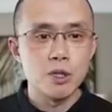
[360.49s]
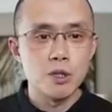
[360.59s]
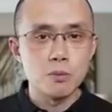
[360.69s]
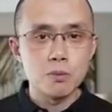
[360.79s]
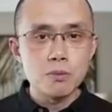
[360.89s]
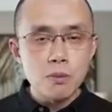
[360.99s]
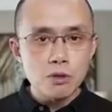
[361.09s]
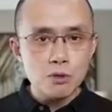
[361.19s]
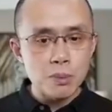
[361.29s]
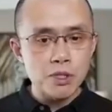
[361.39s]
So
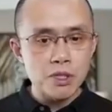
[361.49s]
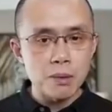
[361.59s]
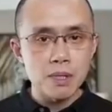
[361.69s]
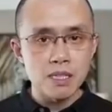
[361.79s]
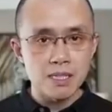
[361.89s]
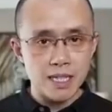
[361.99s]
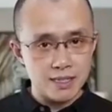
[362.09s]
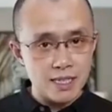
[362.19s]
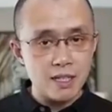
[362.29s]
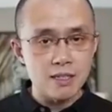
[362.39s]
most crypto companies
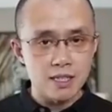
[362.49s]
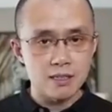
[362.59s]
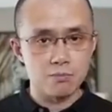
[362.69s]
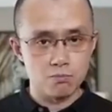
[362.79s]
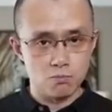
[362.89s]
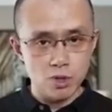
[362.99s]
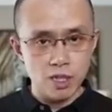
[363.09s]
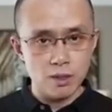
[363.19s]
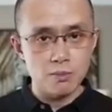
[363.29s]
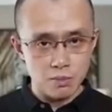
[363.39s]
sit on this.
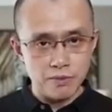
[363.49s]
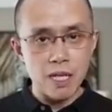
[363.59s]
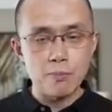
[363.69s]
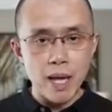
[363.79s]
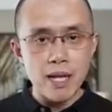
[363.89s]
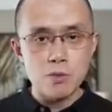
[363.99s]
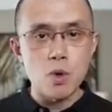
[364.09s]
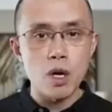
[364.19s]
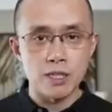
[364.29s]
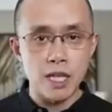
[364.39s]
If they
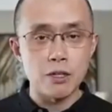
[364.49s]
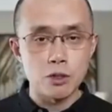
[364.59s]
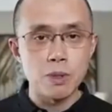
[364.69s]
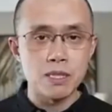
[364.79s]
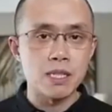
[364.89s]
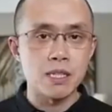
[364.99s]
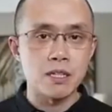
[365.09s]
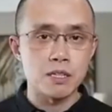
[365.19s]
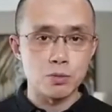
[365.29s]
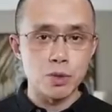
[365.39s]
manage well, they could be
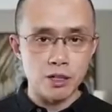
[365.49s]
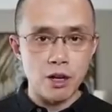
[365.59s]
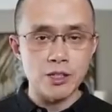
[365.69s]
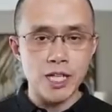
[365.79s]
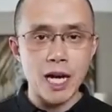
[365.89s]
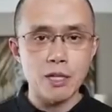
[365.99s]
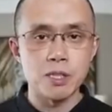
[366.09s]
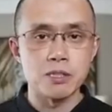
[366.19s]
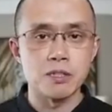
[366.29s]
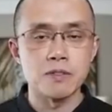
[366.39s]
sitting on this really large
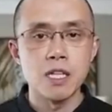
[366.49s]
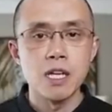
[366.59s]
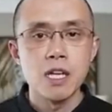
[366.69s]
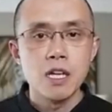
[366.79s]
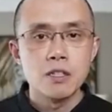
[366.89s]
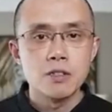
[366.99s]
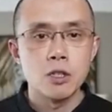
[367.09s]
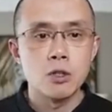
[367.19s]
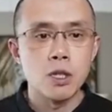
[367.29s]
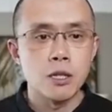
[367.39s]
cash reserve.
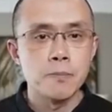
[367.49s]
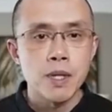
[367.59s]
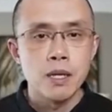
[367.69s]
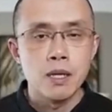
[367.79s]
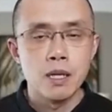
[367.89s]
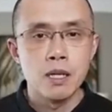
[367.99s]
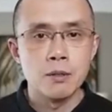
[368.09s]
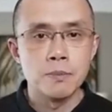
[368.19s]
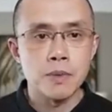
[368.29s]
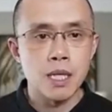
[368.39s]
So
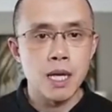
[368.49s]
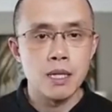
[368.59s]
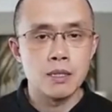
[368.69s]
and